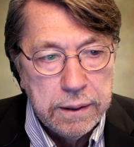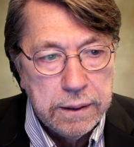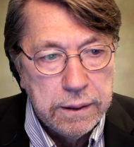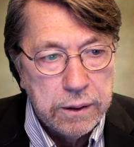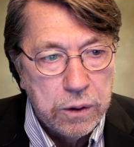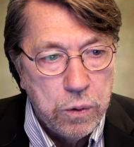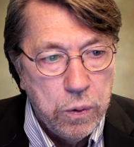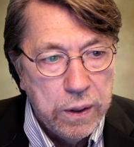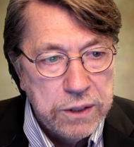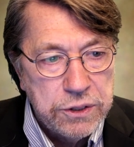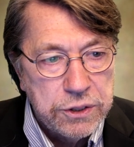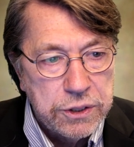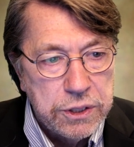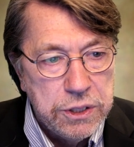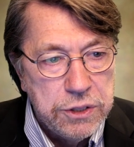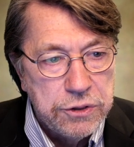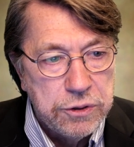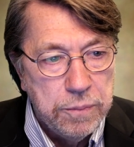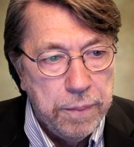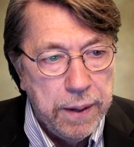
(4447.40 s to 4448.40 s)

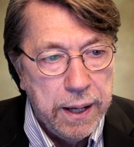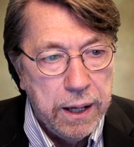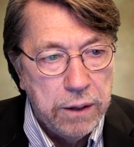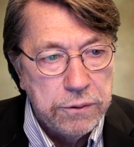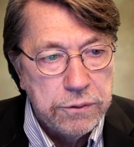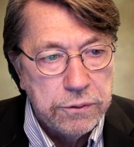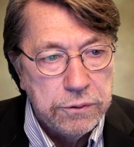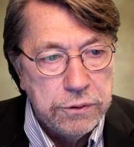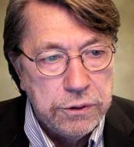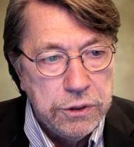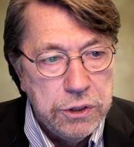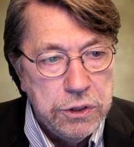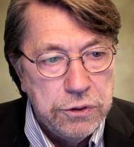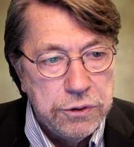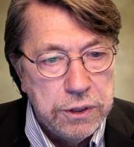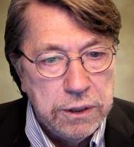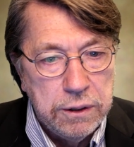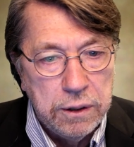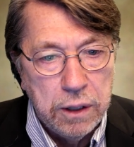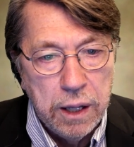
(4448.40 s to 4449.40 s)
questions about
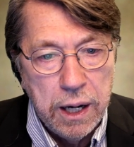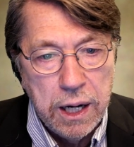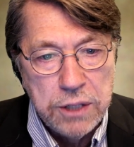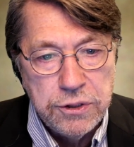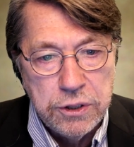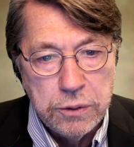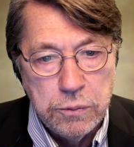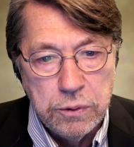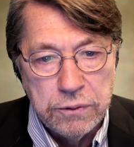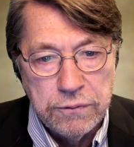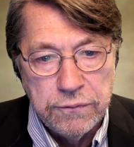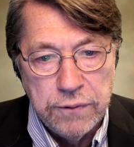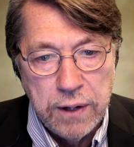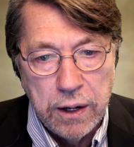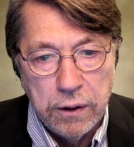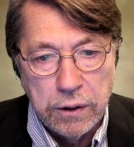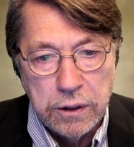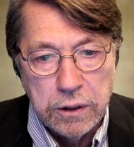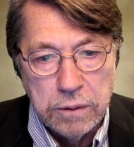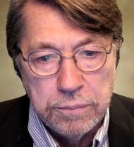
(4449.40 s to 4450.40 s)
using Logic with
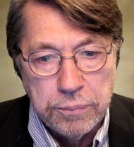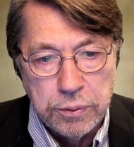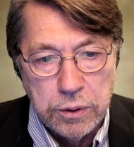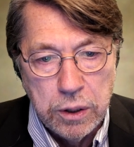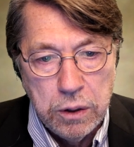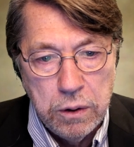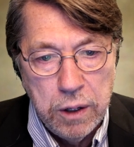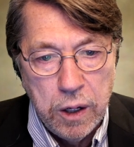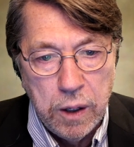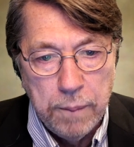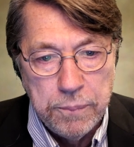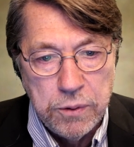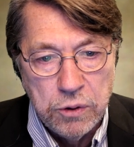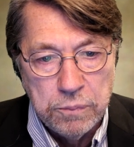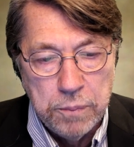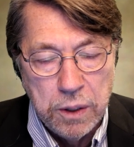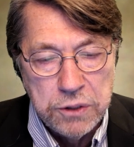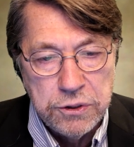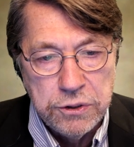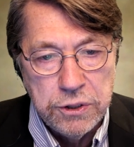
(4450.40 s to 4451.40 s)
Final Cut Pro, I'll help you
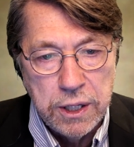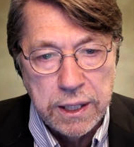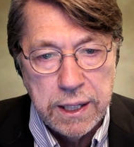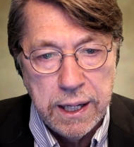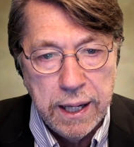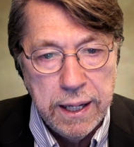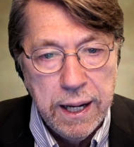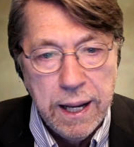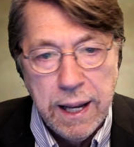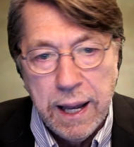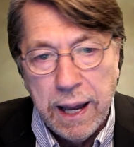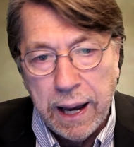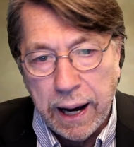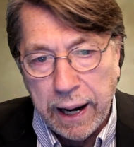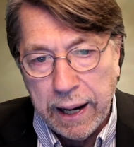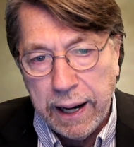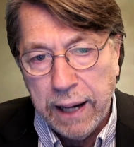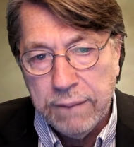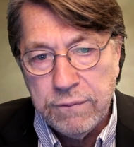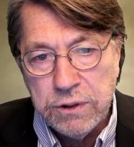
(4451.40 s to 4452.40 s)
as much as I can. I
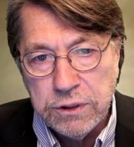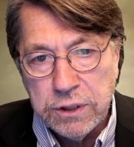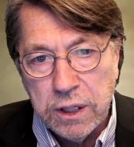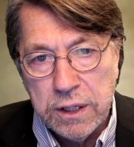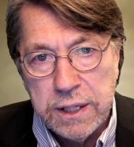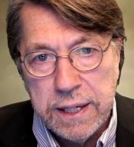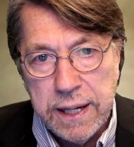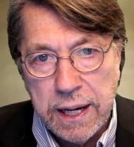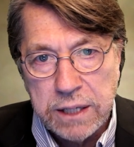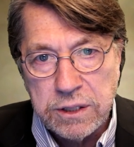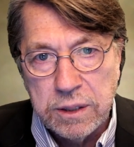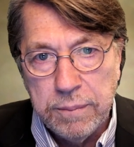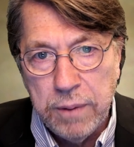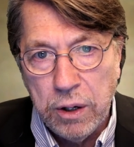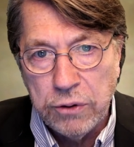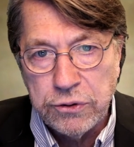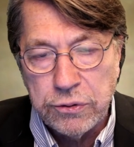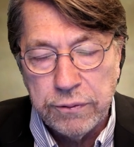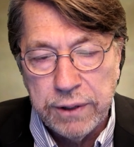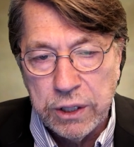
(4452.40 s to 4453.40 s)
haven't done the
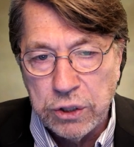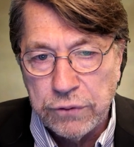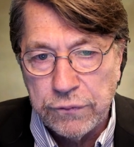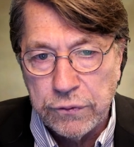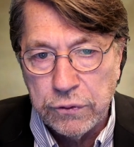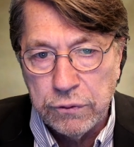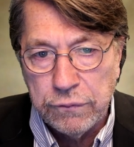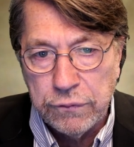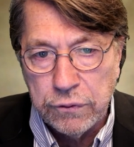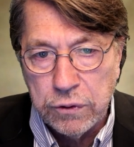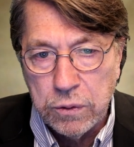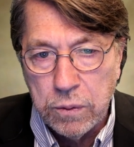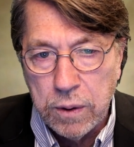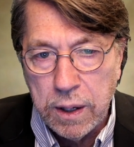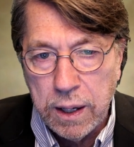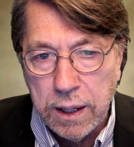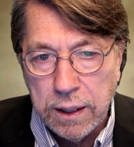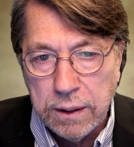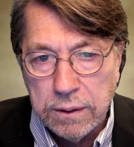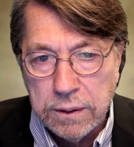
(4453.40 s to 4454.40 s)
XML transfer for a
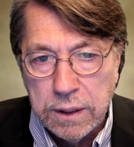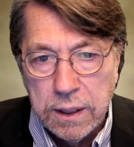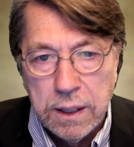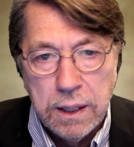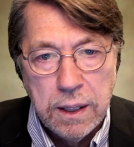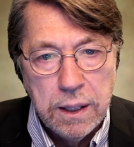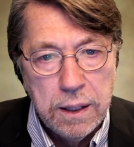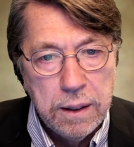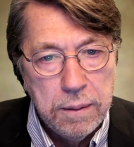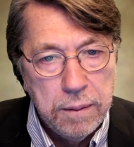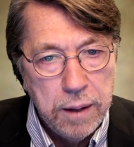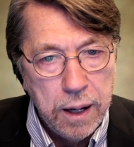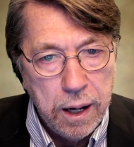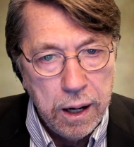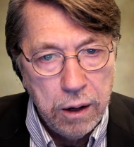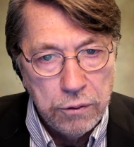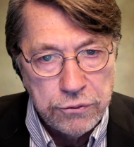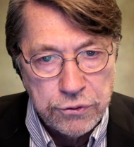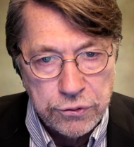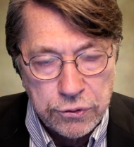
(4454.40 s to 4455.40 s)
while.
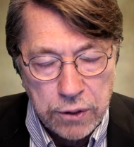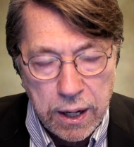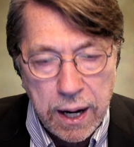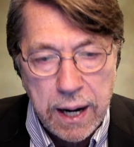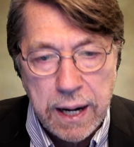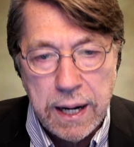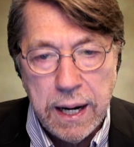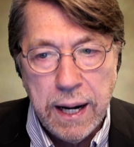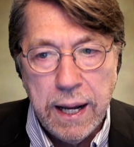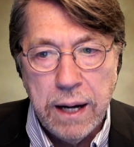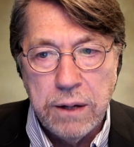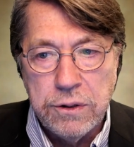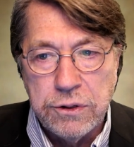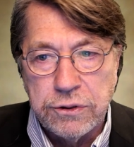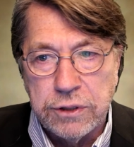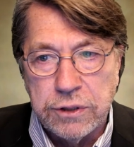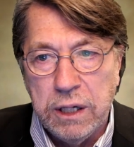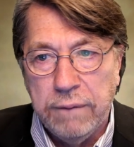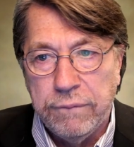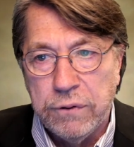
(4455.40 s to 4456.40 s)
I'll try it out and
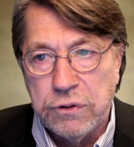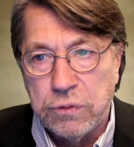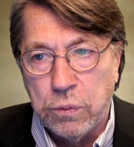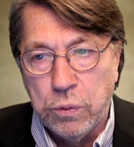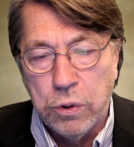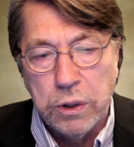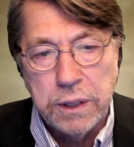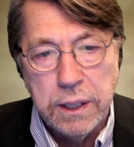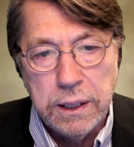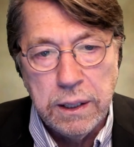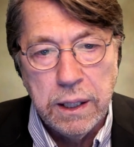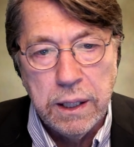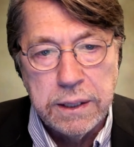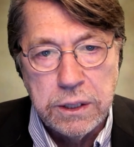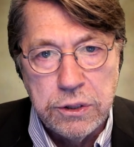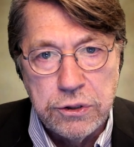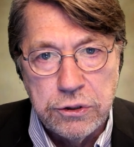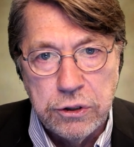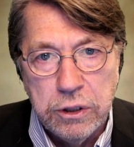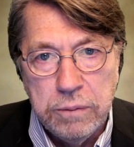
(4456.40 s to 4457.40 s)
see if it's working like
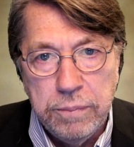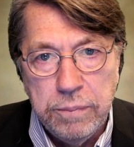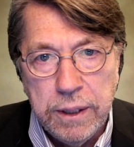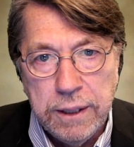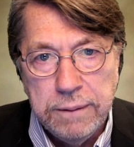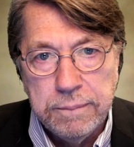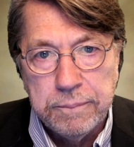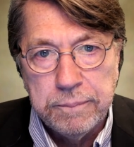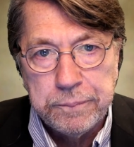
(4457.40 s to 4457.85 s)
it should be.